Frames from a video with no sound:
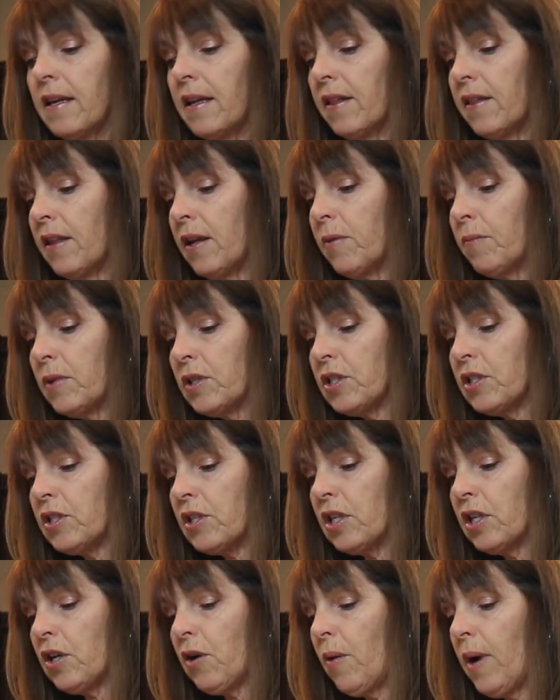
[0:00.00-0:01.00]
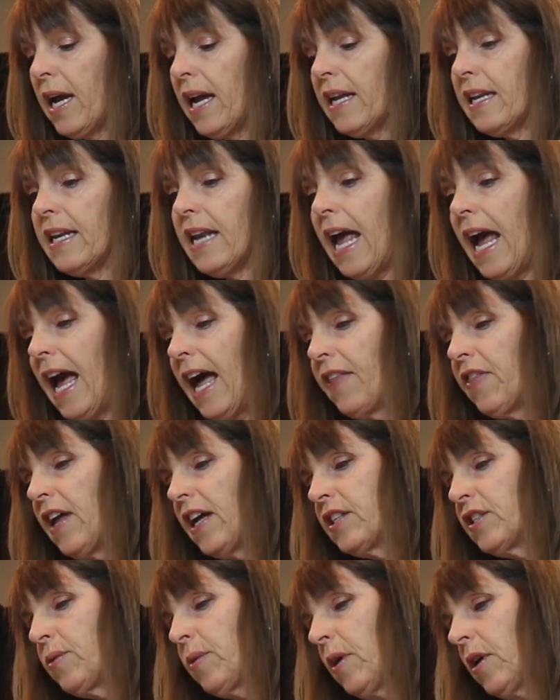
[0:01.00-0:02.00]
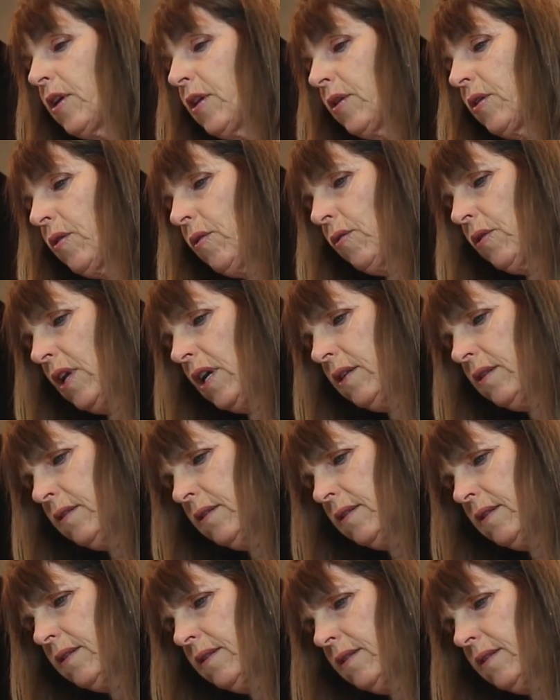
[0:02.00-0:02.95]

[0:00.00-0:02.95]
then we're just going to go ahead and add that to our granola.